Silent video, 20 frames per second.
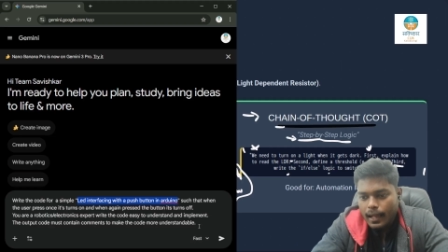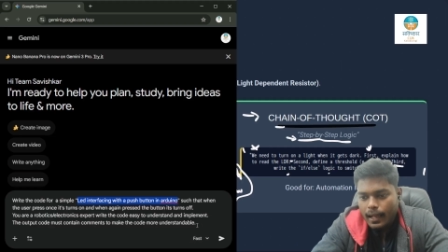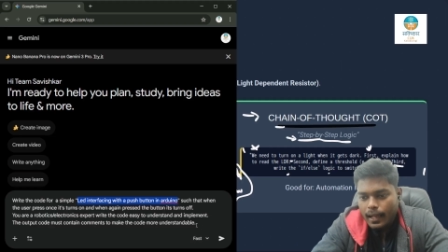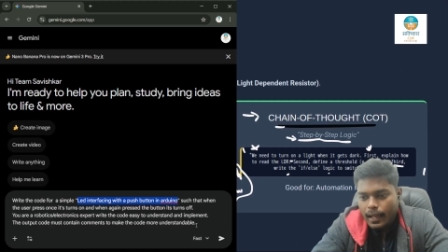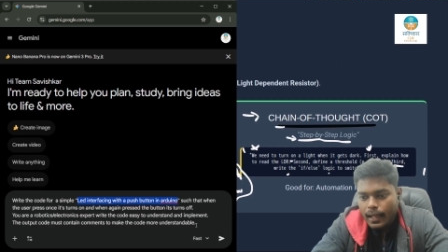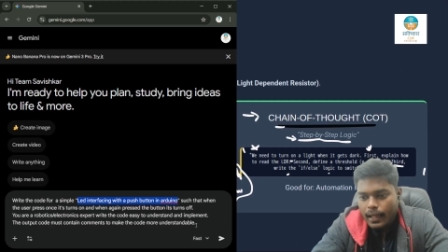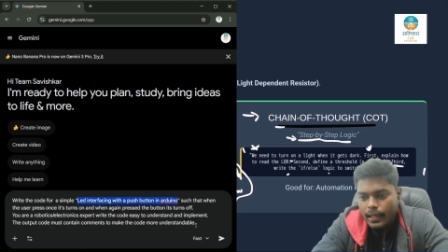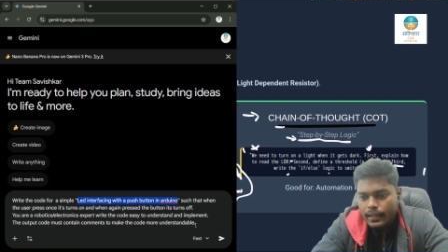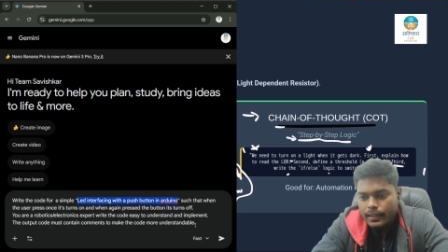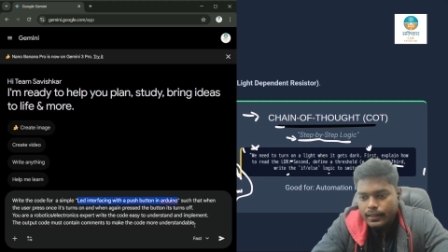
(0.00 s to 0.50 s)

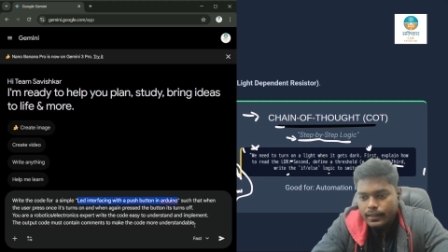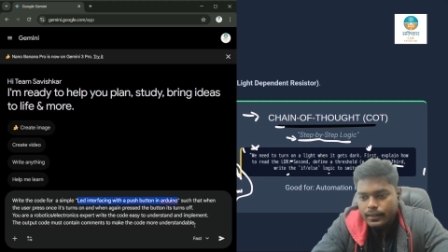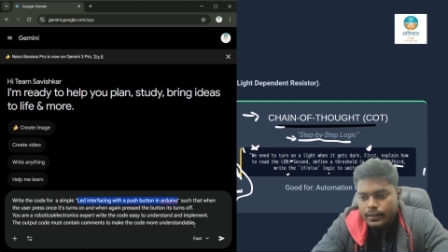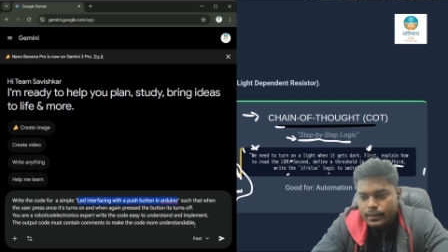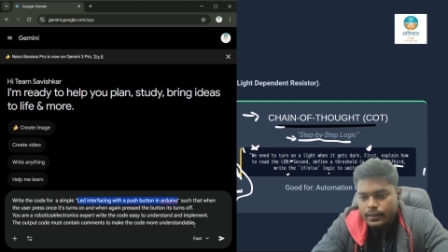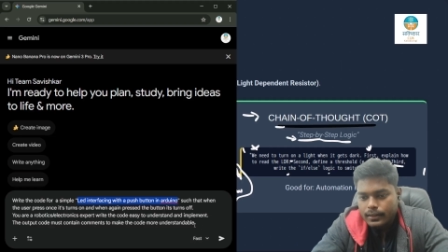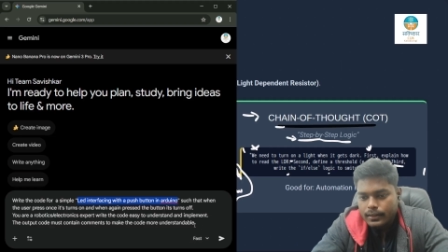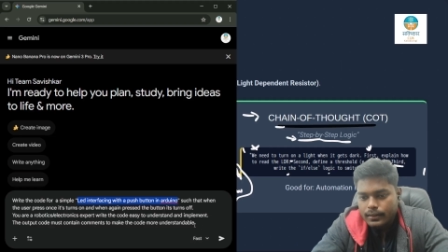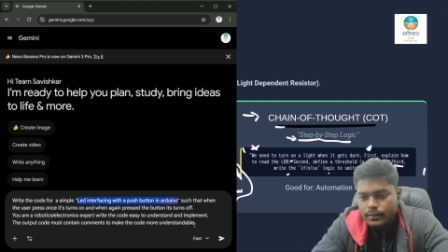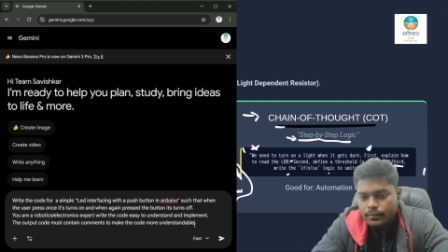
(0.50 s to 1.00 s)

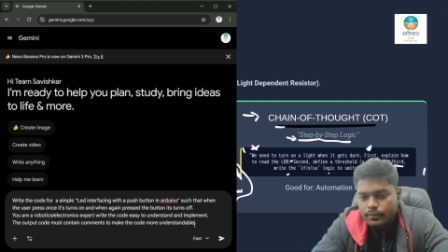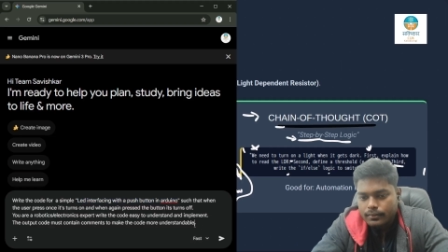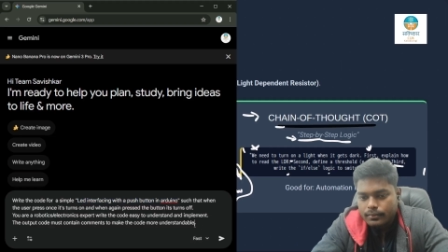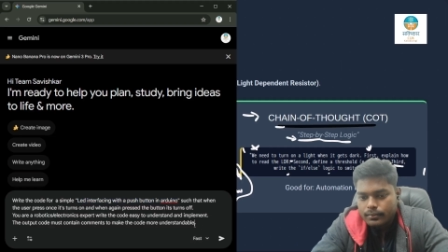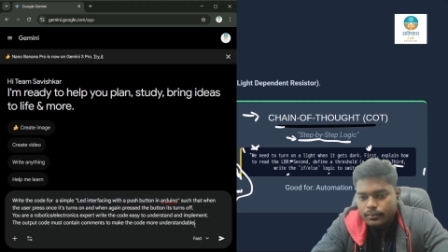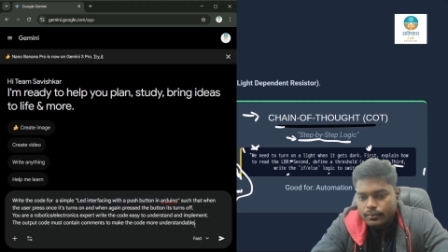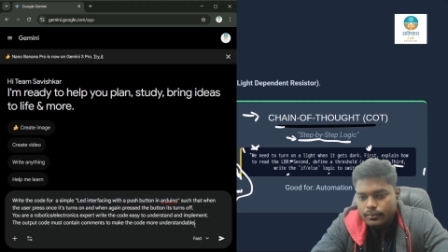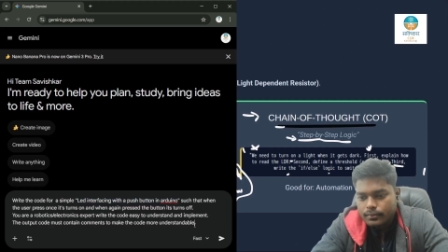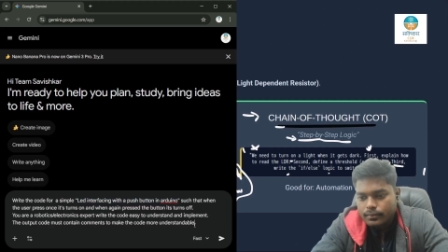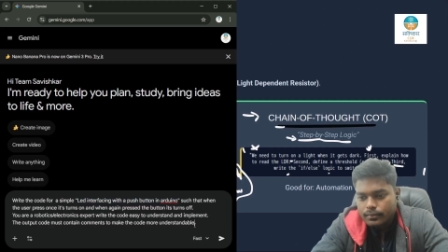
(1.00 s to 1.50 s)
And
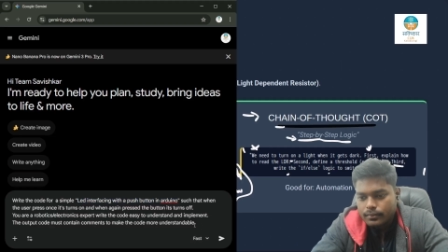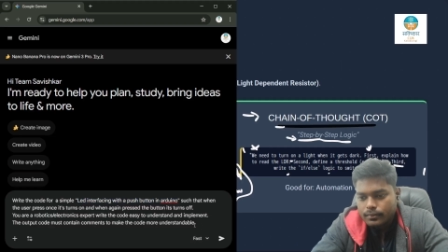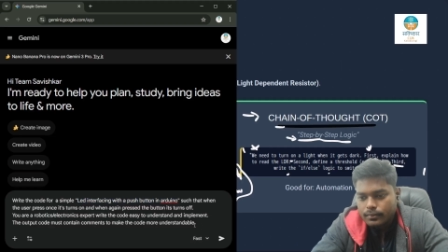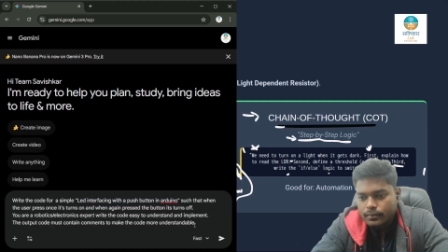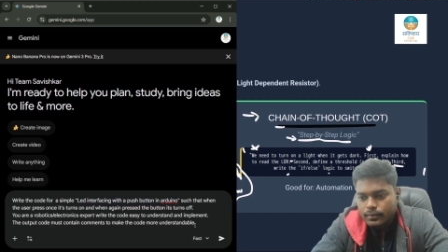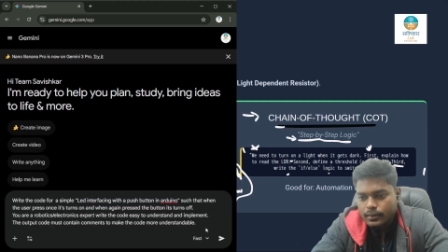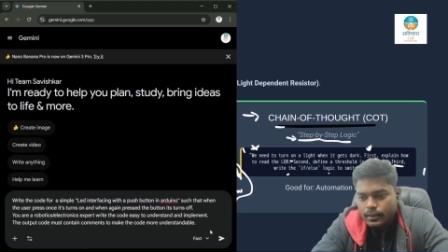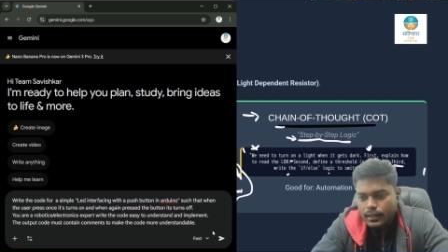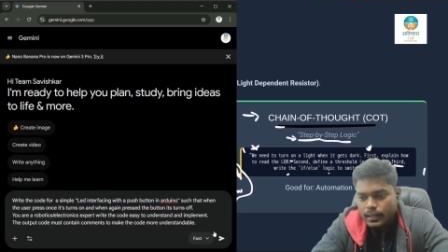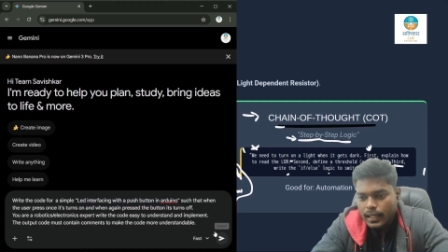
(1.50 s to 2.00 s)

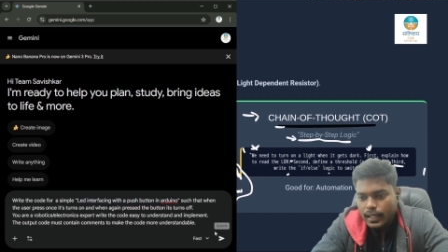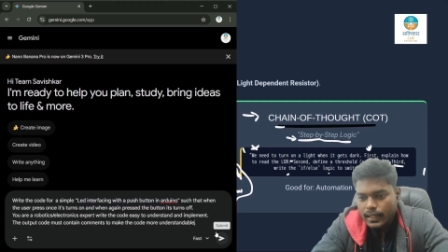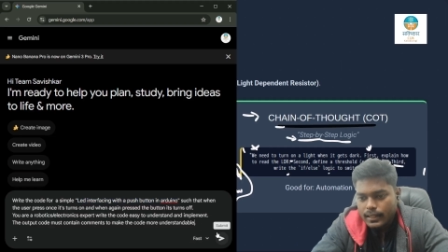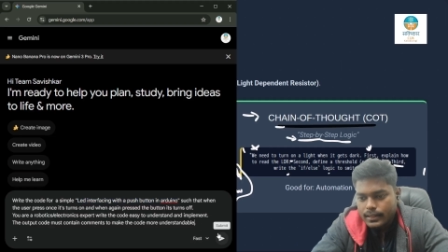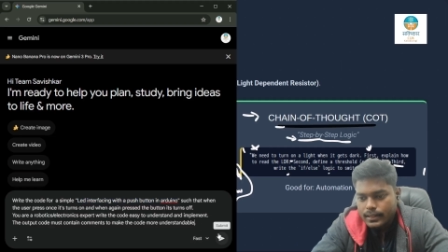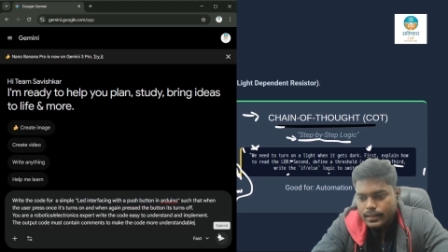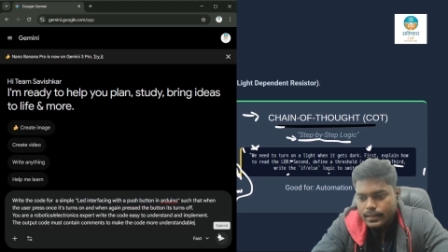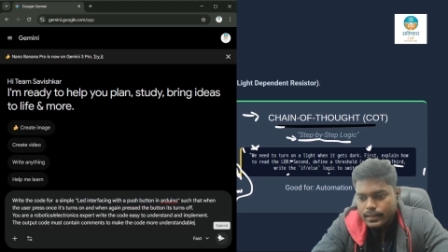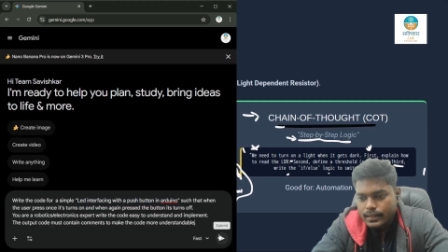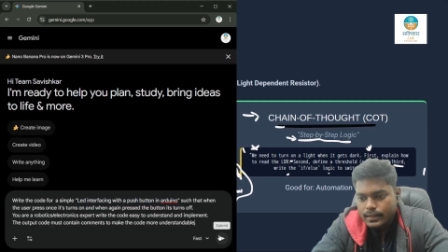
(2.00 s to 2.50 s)

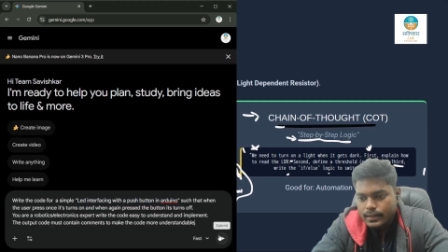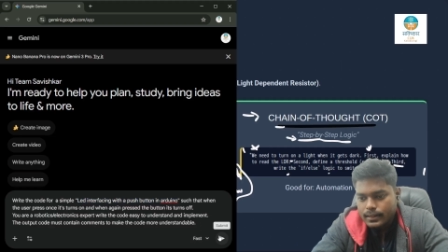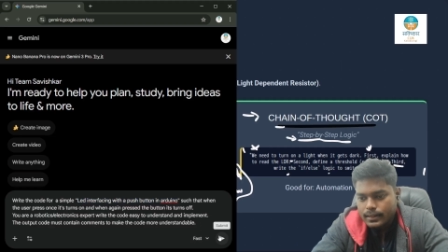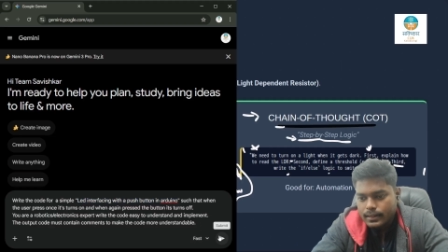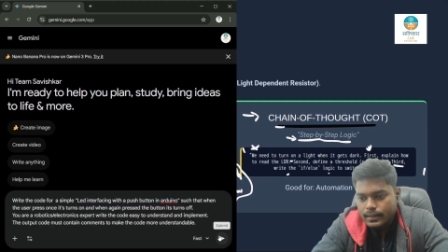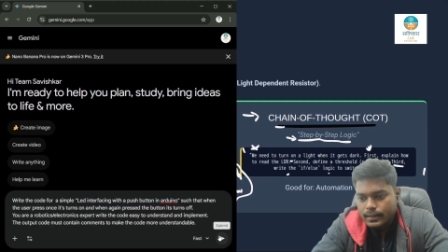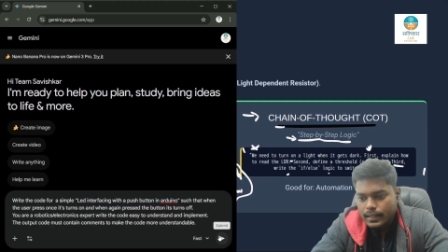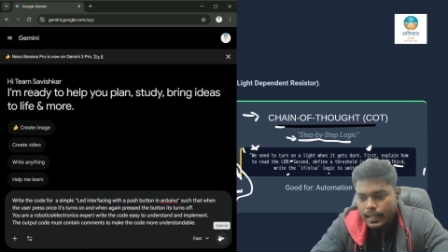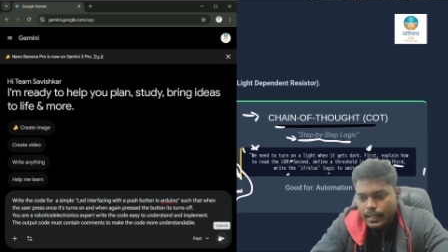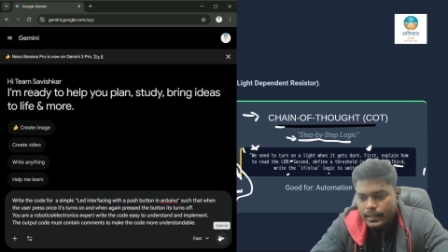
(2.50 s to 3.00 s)

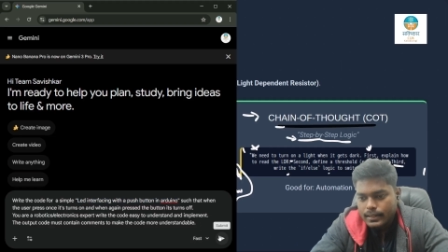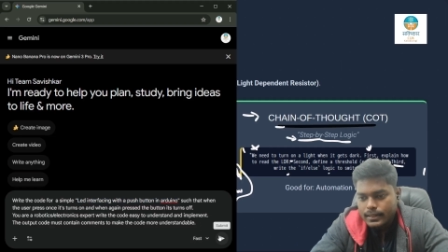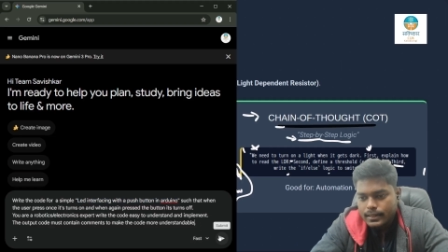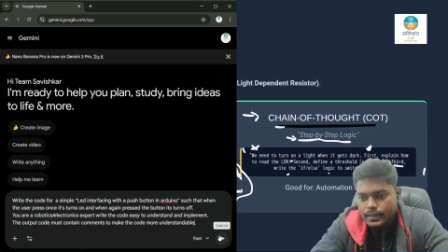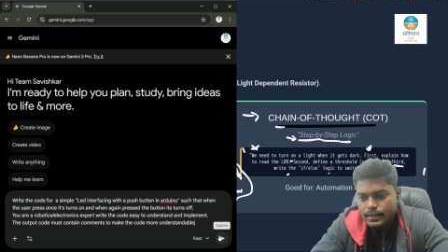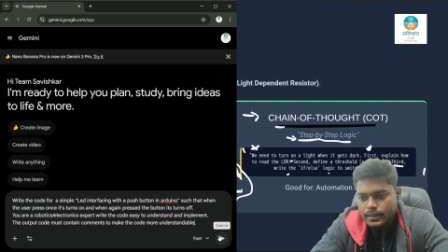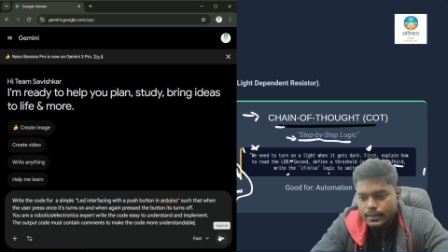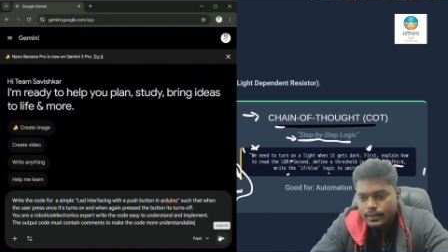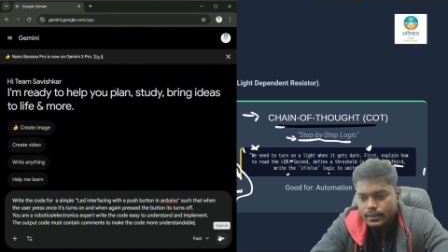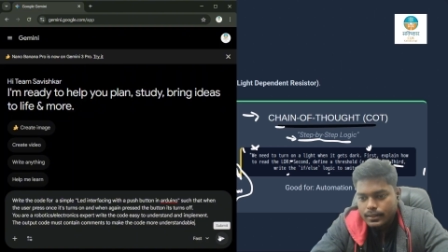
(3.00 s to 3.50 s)
let's
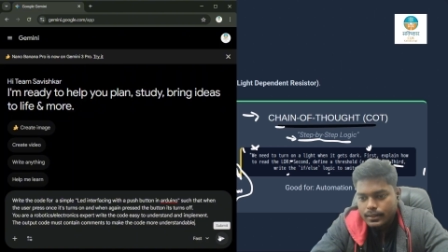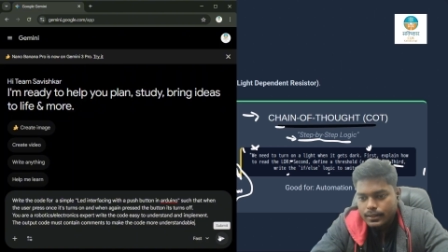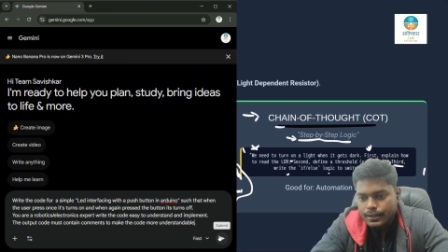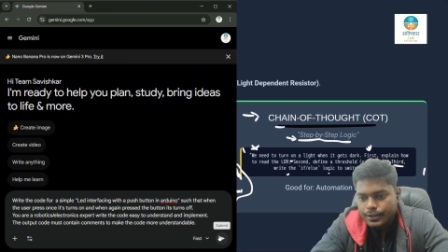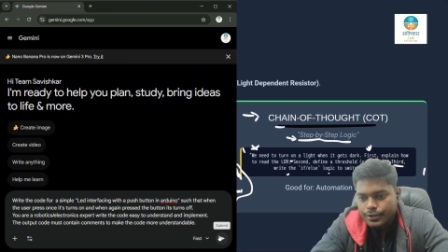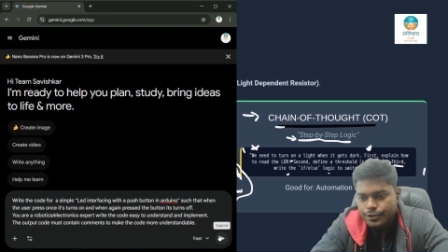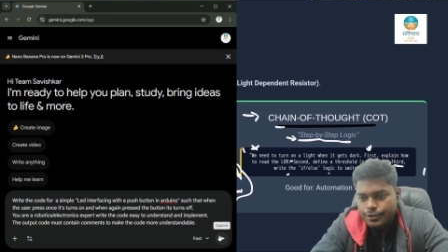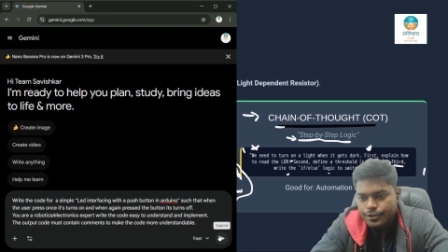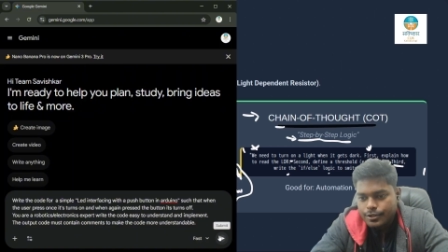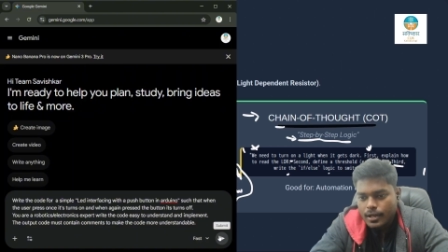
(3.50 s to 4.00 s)

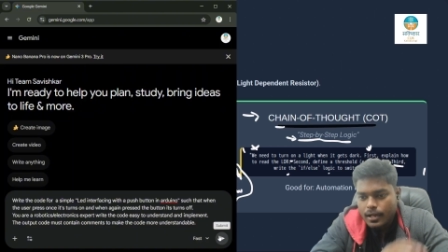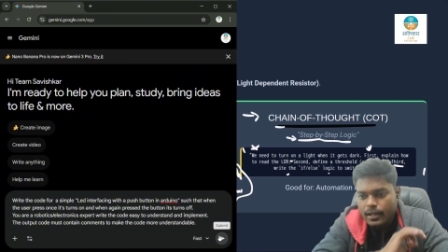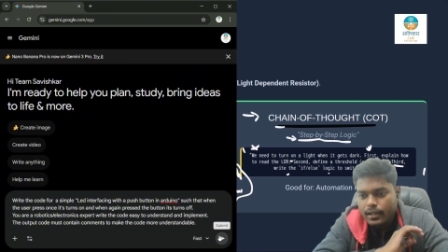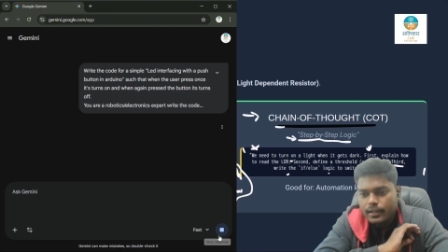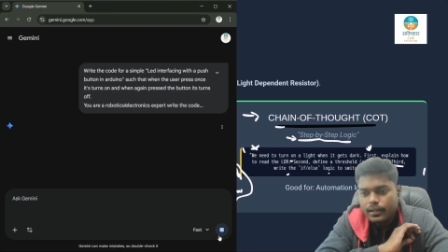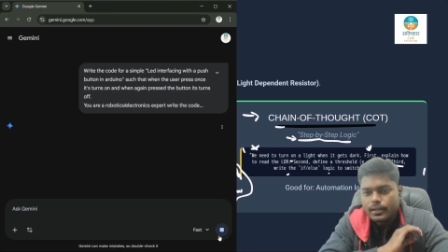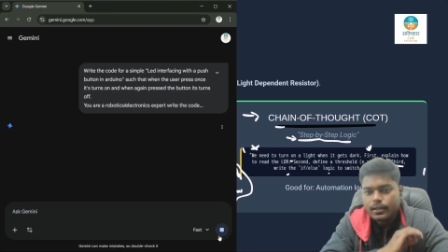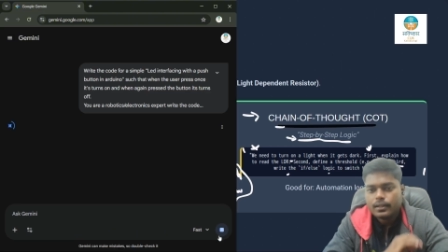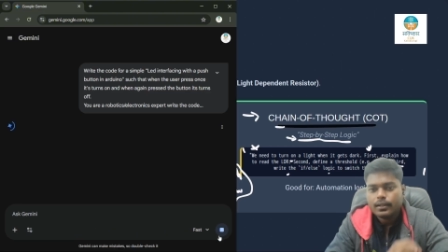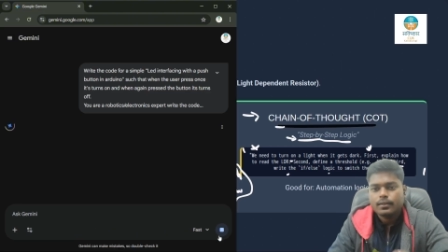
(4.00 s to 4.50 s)

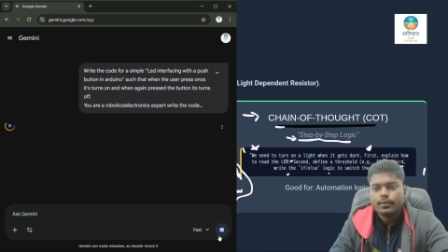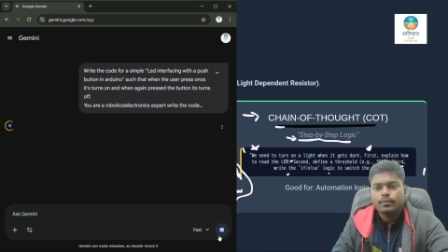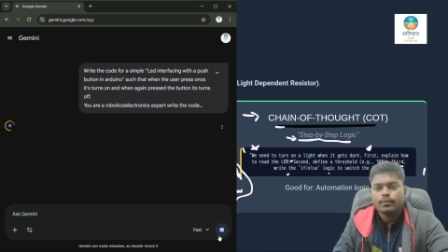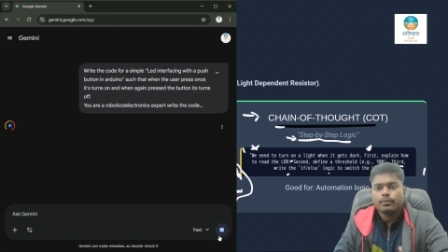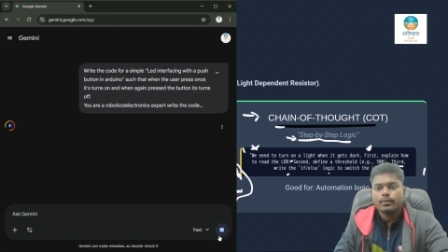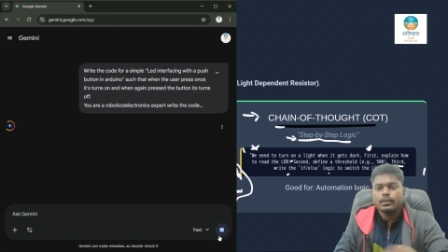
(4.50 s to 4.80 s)
check it.